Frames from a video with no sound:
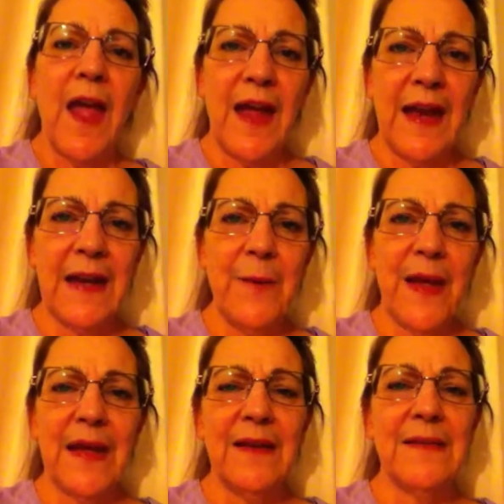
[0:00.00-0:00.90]

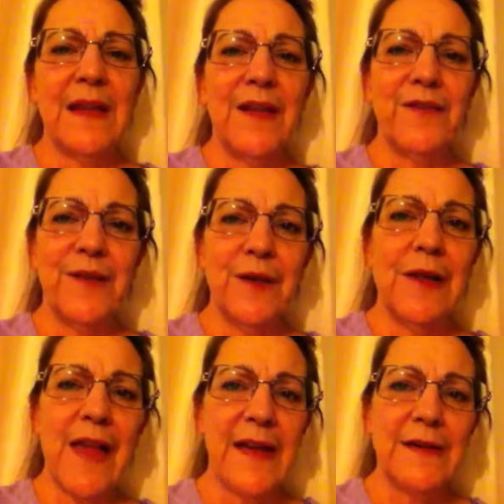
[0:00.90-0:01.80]
Anyways, if
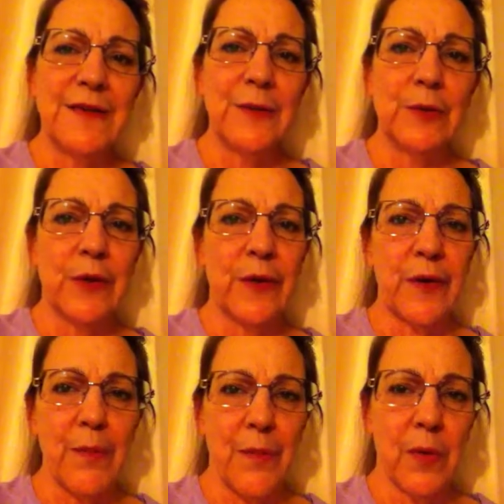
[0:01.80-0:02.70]
you'd like to
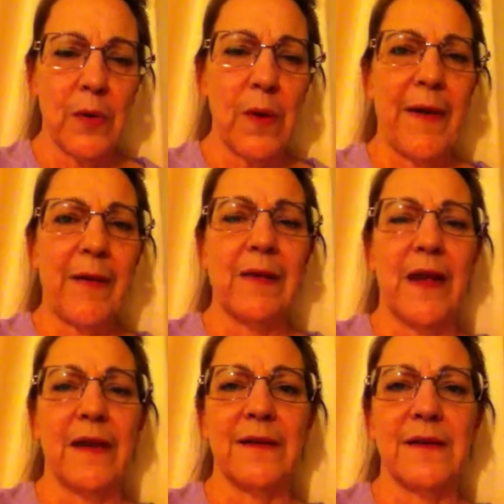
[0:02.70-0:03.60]
learn more about
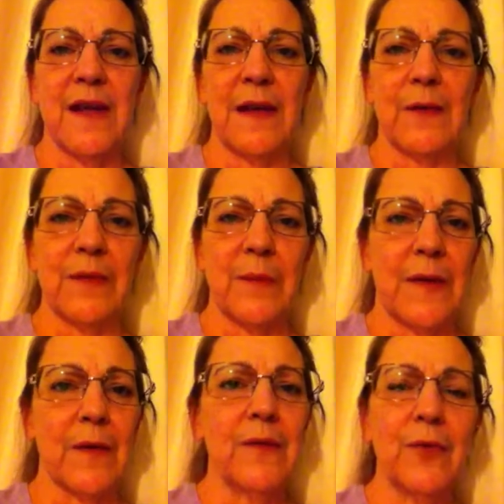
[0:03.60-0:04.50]
lions and tigers and bears,